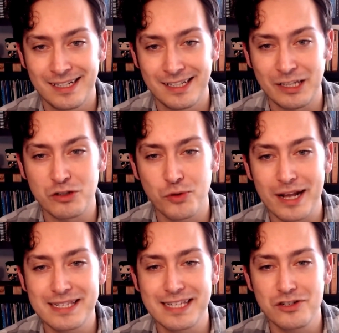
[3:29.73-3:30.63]
You
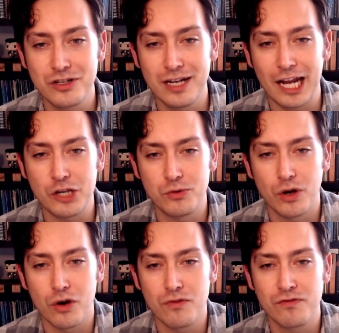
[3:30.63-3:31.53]
transition and you
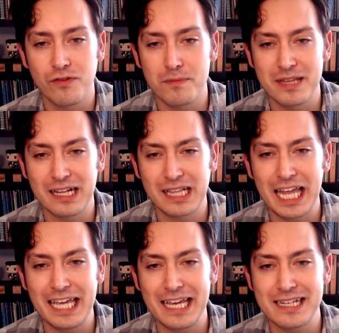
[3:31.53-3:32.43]
go from the
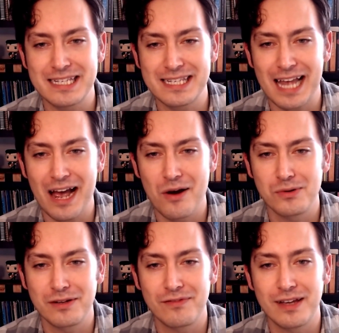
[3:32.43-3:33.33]
clanging sound
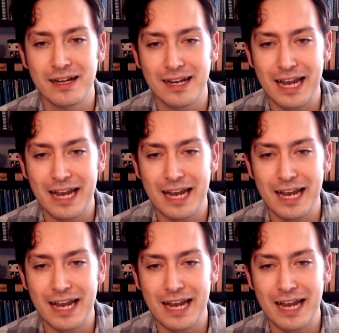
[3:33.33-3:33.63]
of the